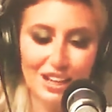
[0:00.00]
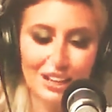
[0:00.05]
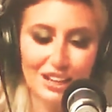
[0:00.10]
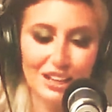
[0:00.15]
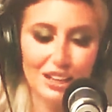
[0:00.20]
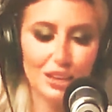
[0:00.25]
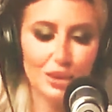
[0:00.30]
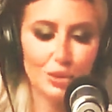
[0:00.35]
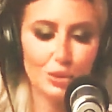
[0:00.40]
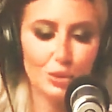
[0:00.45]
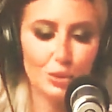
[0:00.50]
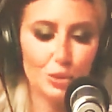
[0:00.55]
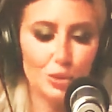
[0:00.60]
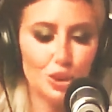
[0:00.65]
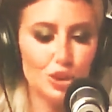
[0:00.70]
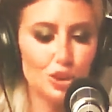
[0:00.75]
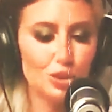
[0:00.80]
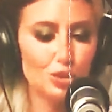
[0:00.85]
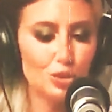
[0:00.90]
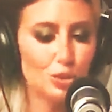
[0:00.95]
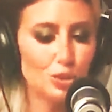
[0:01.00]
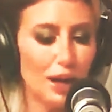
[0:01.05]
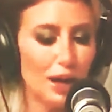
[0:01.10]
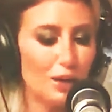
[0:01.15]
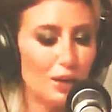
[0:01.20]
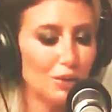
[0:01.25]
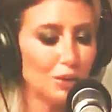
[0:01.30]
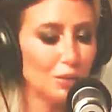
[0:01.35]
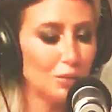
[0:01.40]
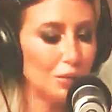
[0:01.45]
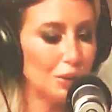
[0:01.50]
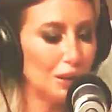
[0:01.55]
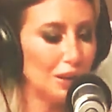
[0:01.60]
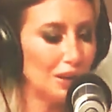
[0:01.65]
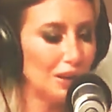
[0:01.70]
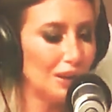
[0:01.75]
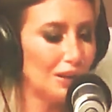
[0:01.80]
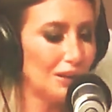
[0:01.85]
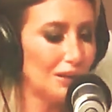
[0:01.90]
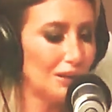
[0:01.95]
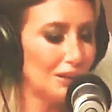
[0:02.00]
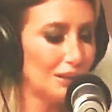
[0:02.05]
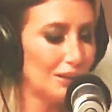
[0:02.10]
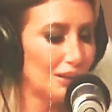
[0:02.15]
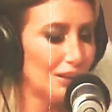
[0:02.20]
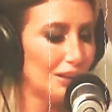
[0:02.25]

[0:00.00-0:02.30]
Alina, would you rather be